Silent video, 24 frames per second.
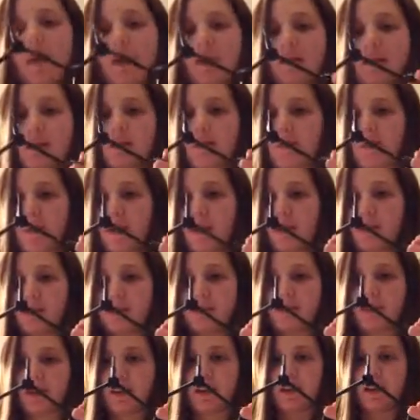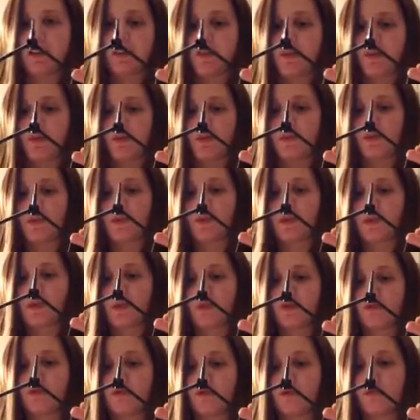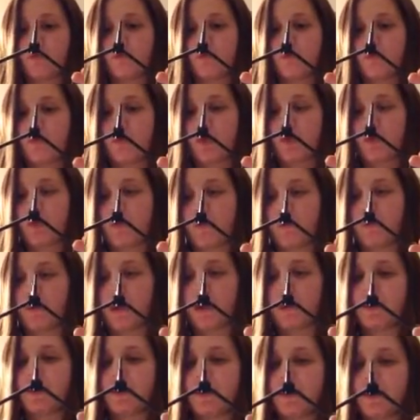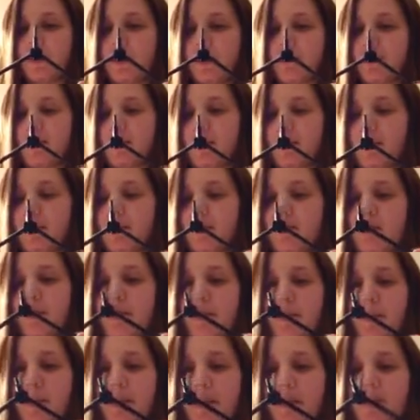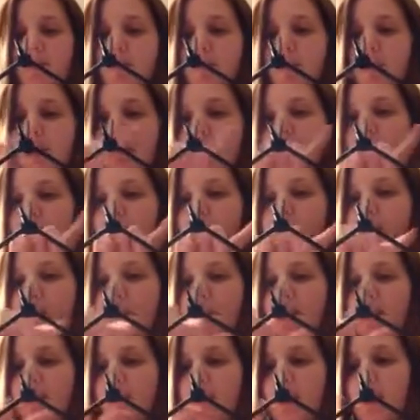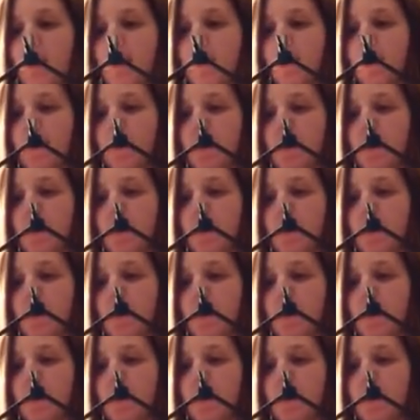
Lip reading: isohexane, or 2-methylpentane, because we have our 5-carbon